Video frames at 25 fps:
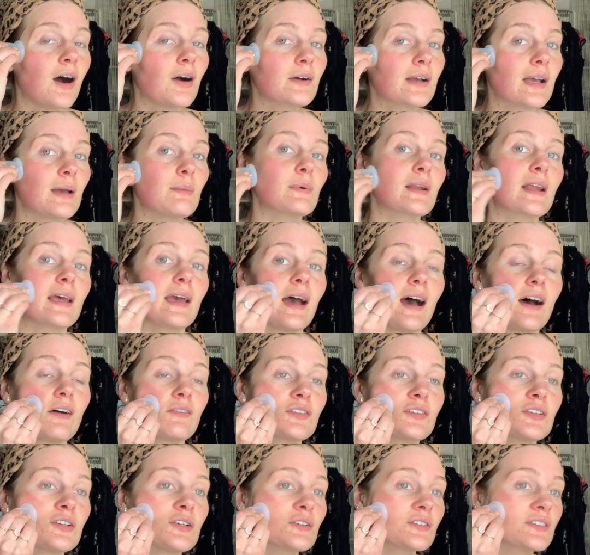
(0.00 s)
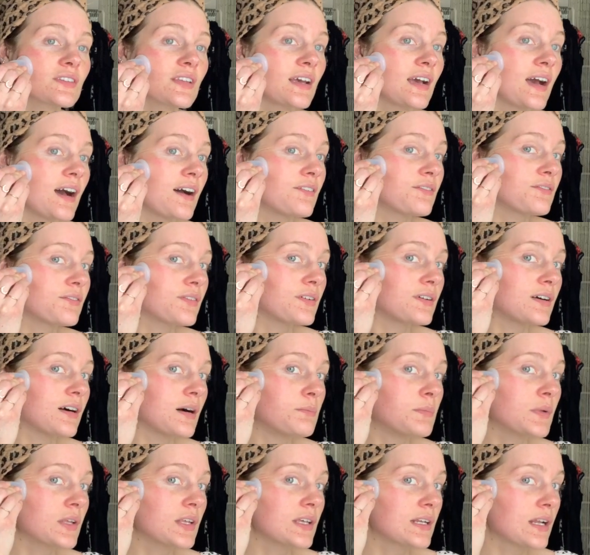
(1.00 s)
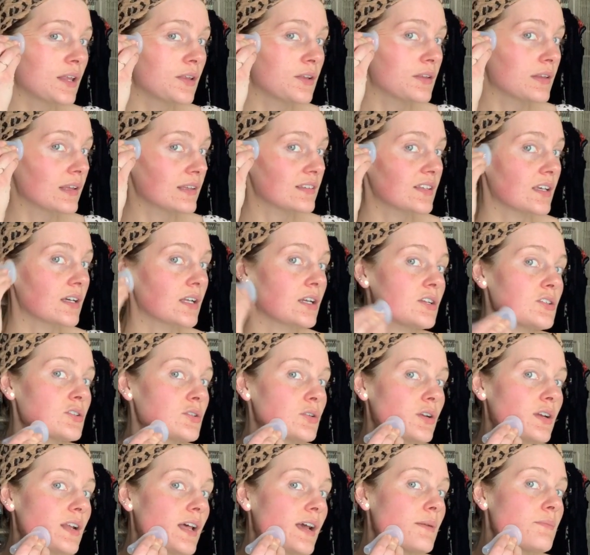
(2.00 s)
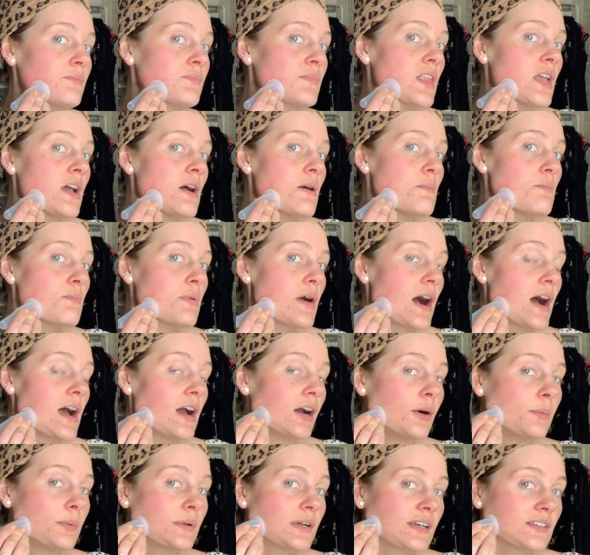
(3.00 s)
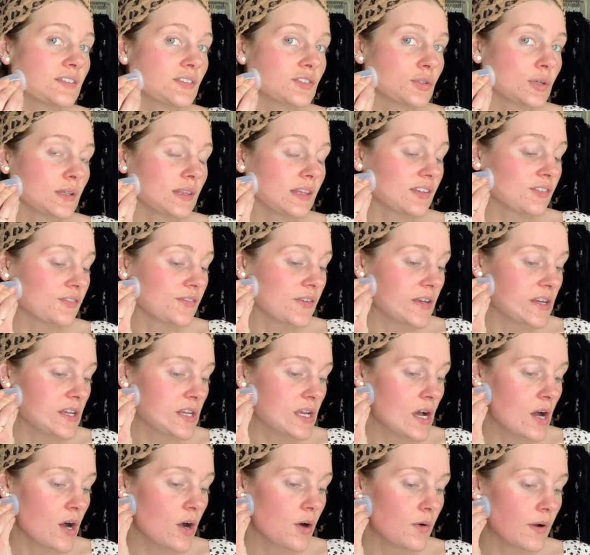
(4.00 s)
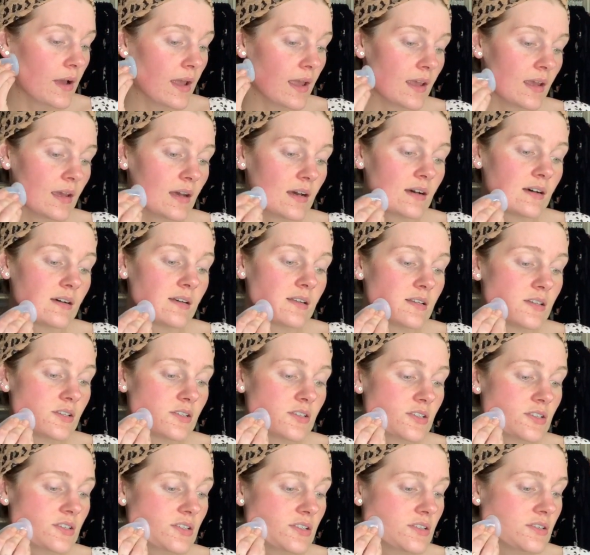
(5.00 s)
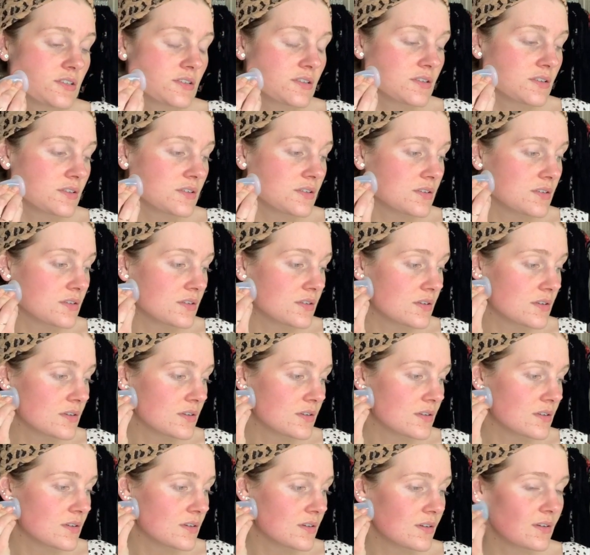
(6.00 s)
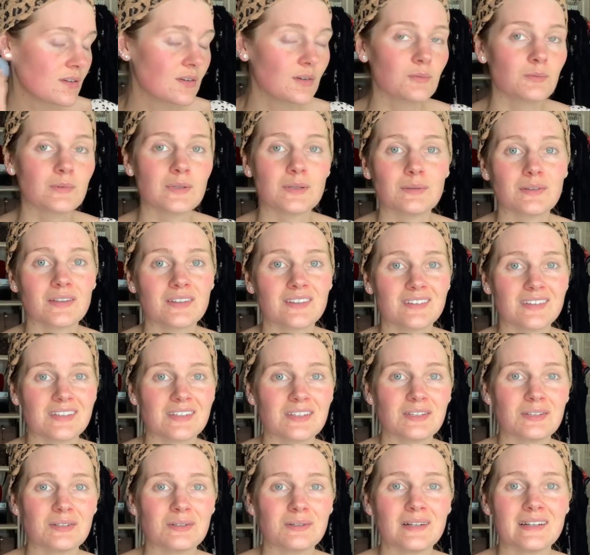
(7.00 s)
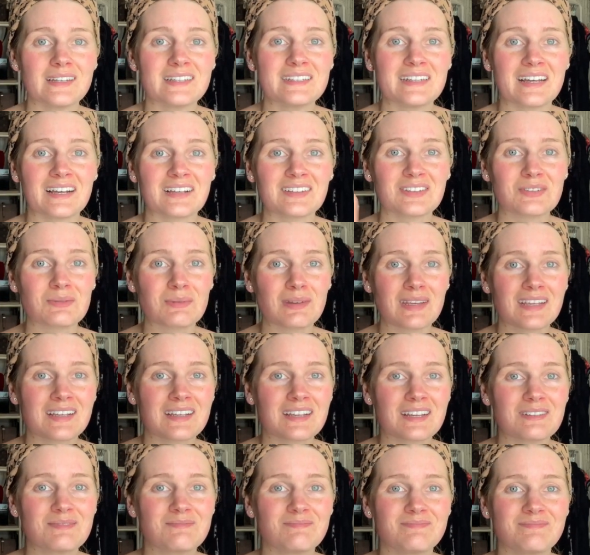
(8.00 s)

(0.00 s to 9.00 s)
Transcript: okay, but I have to because I have a million other things I got to do today. But I hope you guys enjoyed this video and we will see you next week.